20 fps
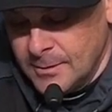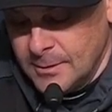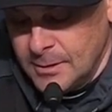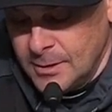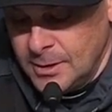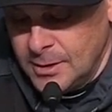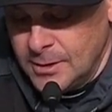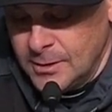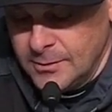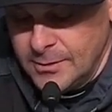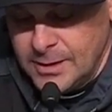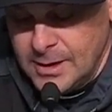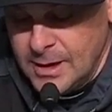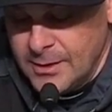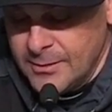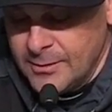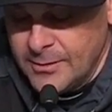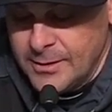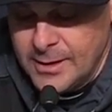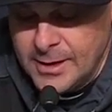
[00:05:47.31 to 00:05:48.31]
you know, the
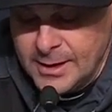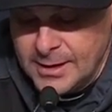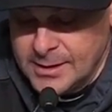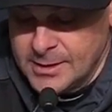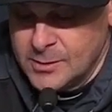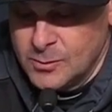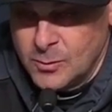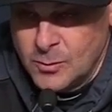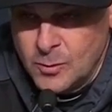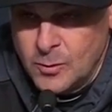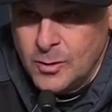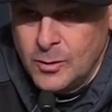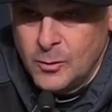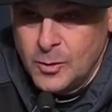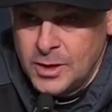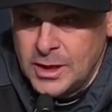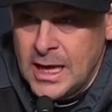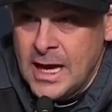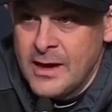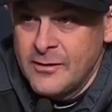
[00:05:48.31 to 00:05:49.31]
other thing is
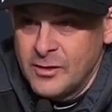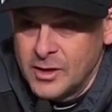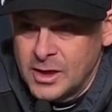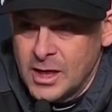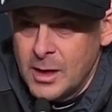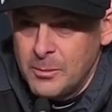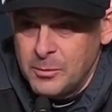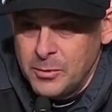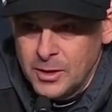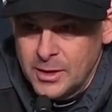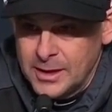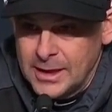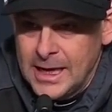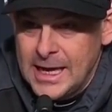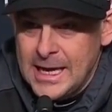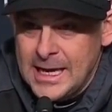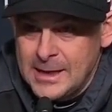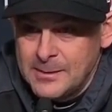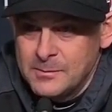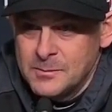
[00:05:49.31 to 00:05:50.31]
when you have a couple of
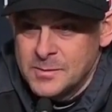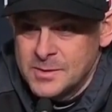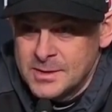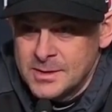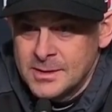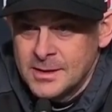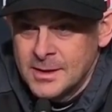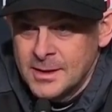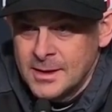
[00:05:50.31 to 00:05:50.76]
games,